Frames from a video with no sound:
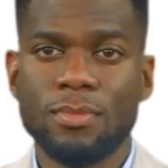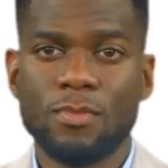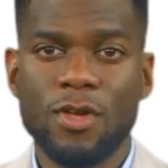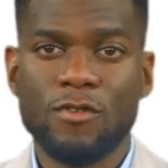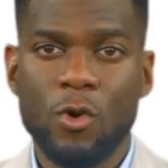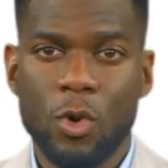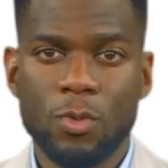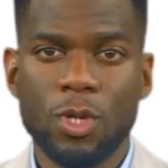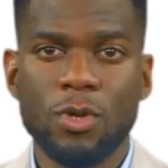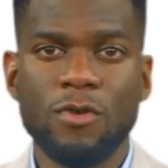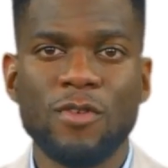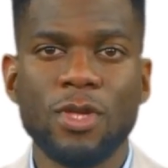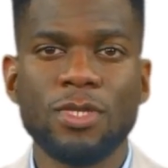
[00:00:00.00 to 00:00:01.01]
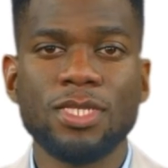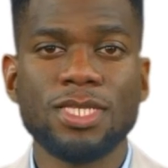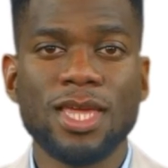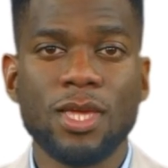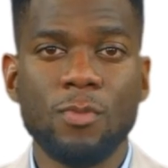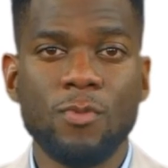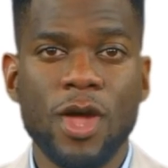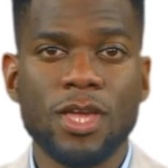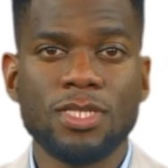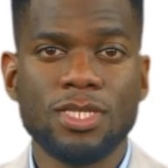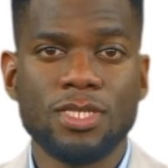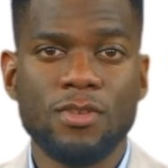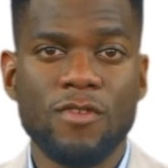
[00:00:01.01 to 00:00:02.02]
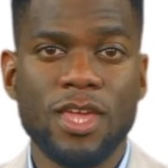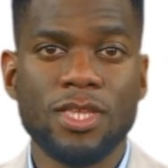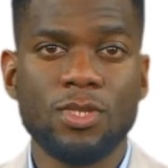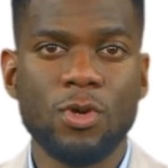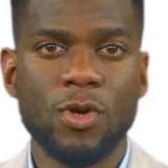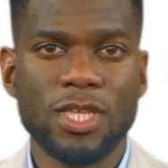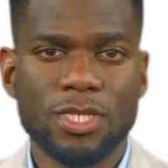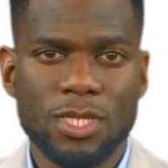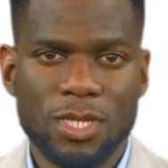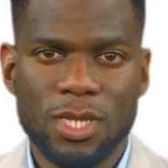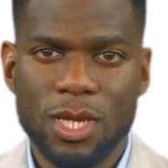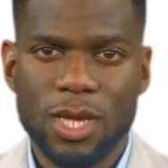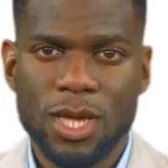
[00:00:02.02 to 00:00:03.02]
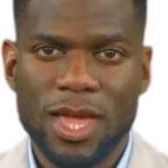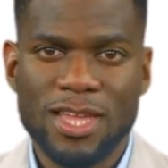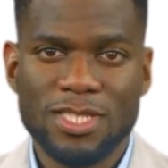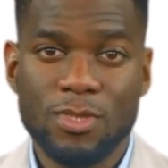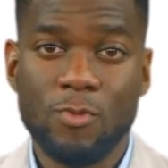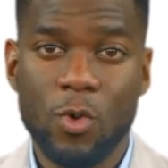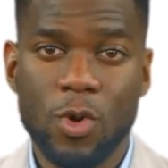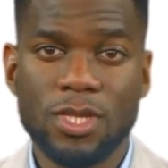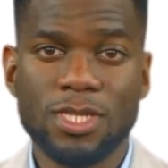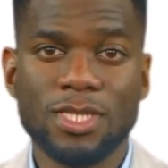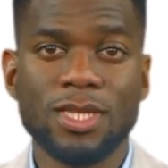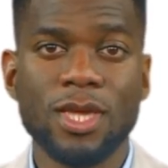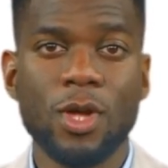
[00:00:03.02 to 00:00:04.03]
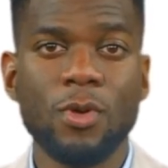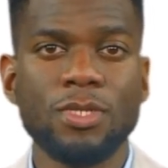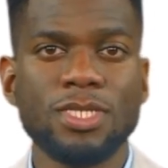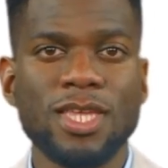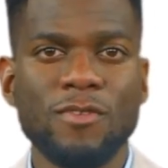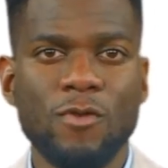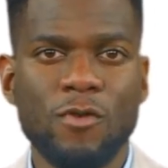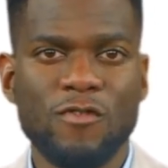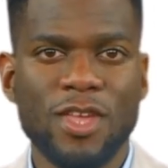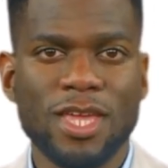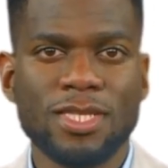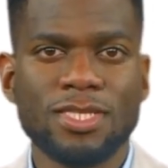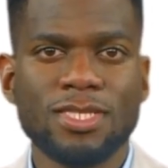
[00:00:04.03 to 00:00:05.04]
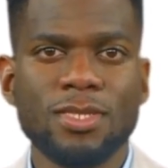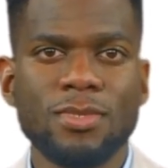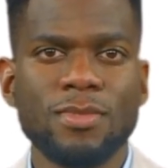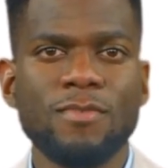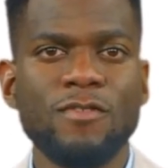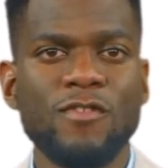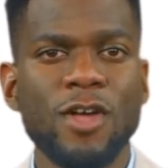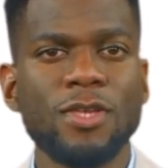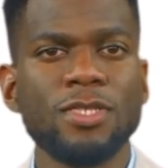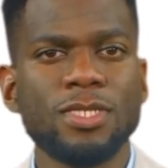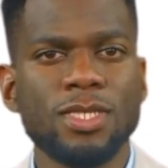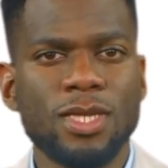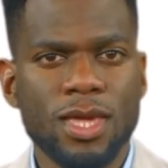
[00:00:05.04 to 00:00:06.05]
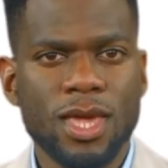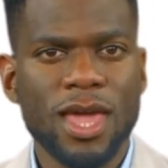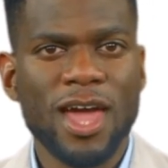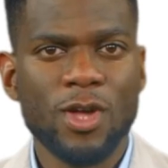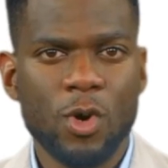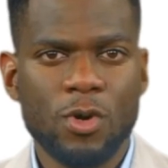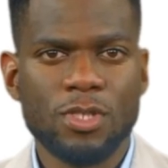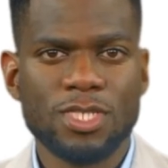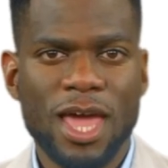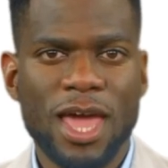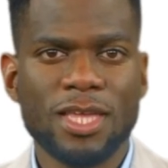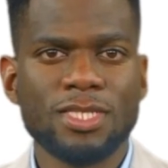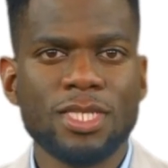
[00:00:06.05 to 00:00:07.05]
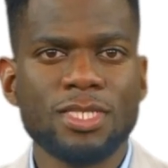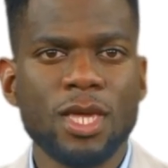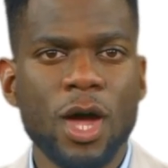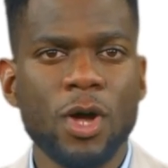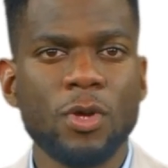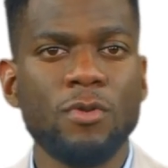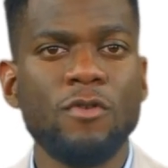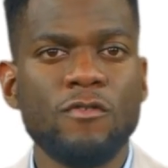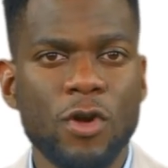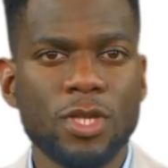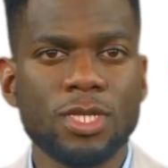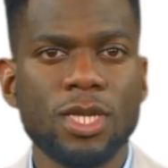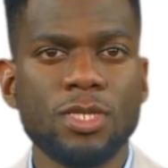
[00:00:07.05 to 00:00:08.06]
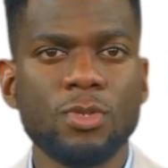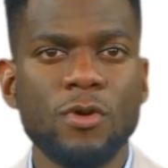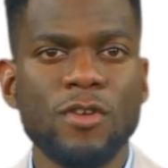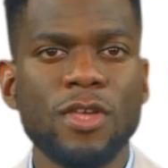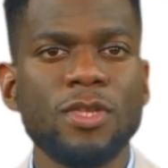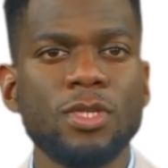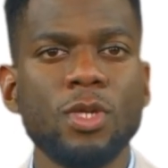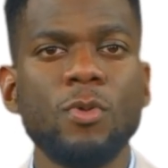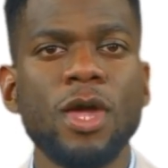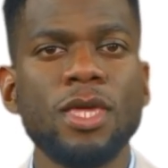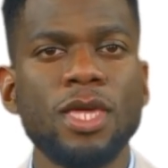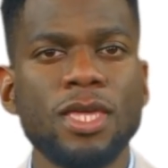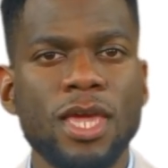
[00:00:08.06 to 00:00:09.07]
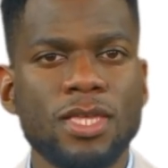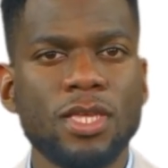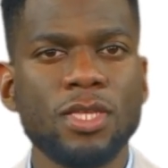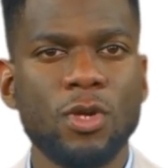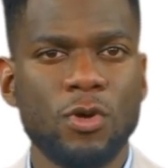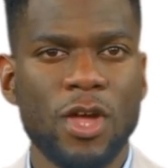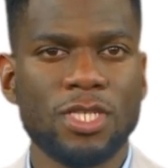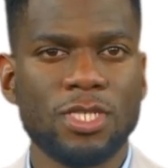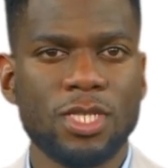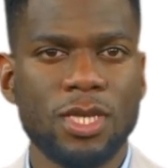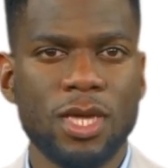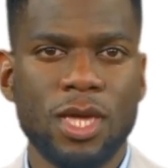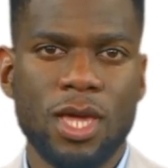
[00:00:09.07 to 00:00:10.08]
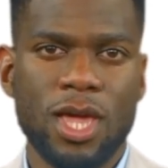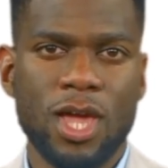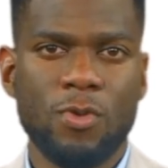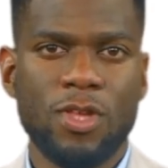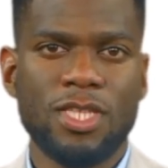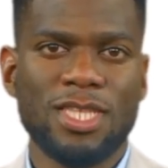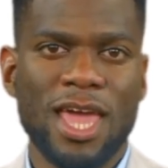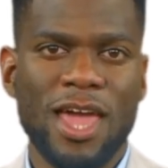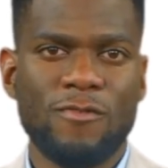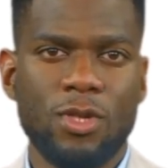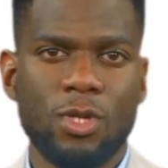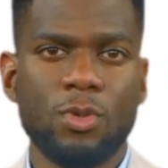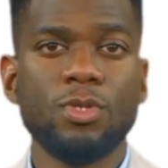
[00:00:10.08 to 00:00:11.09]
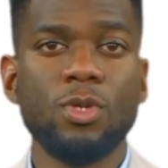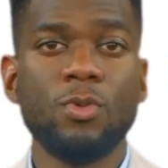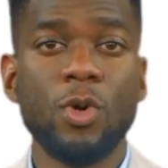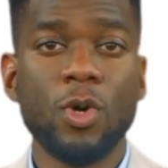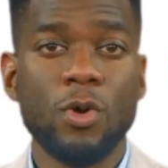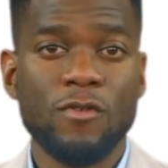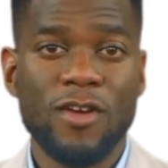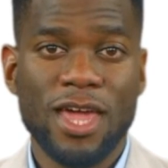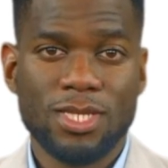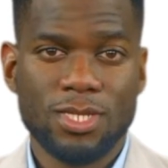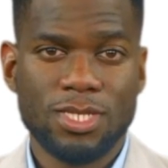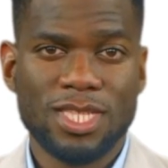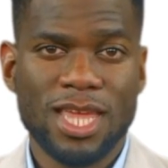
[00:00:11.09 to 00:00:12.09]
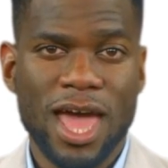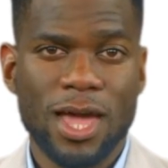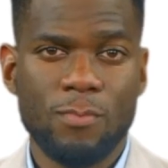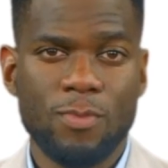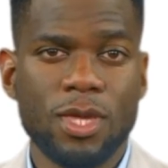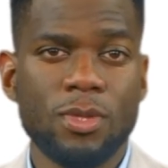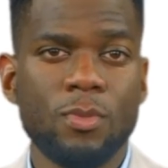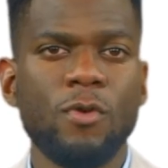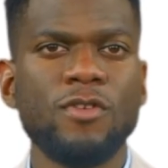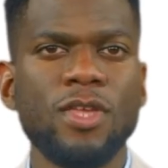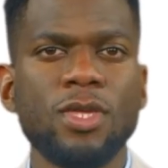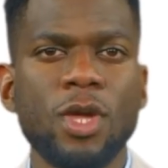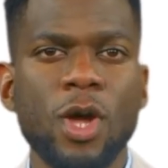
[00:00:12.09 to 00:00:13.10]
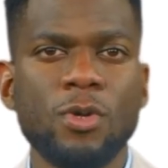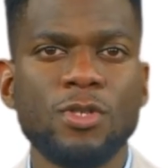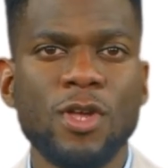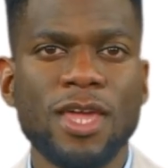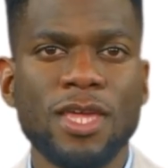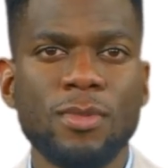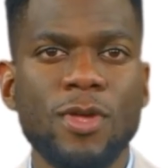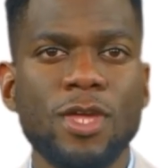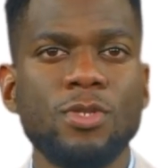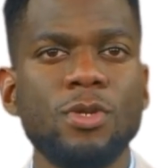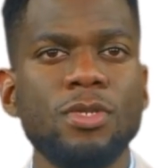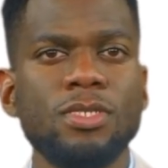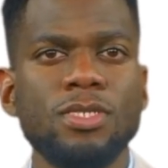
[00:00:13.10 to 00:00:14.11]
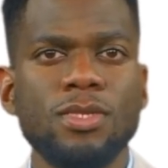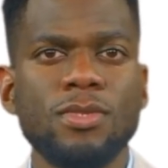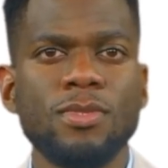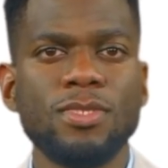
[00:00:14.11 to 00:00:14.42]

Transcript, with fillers: Before we review the setup process of the integration, it's important to know several things. First, in order to access all of the functions within the Direct Connect integration, you need to have a user role of agency admin within call tracking metrics.